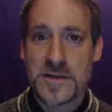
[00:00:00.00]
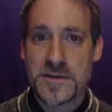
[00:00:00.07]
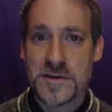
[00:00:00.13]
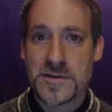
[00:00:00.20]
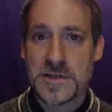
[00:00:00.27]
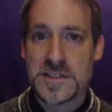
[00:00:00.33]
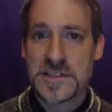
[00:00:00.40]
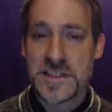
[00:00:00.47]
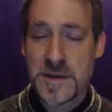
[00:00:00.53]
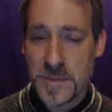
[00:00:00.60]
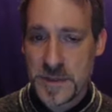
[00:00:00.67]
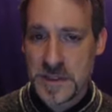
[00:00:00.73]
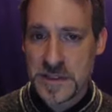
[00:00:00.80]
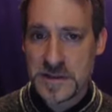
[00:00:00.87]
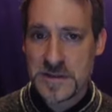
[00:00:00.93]
the
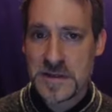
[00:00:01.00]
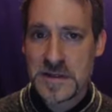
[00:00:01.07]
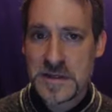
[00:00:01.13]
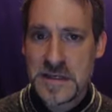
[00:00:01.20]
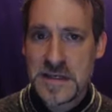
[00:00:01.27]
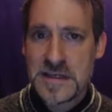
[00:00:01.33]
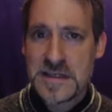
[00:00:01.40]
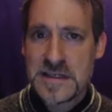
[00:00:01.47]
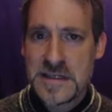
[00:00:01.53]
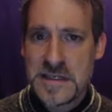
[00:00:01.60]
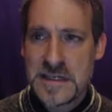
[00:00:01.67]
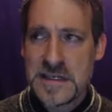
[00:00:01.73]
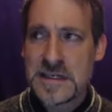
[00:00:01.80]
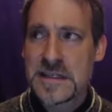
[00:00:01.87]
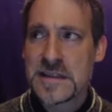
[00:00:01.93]
recipient
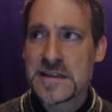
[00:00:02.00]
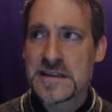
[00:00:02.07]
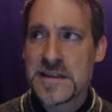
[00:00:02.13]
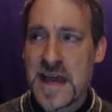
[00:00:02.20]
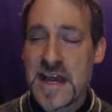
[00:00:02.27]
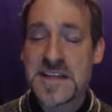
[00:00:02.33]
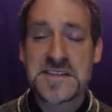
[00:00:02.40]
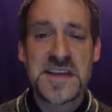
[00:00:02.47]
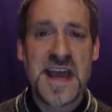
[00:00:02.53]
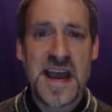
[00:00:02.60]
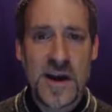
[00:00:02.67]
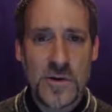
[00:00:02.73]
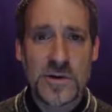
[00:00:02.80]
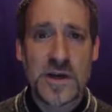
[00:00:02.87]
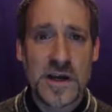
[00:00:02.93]
get less
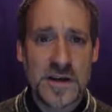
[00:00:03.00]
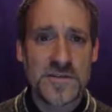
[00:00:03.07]
out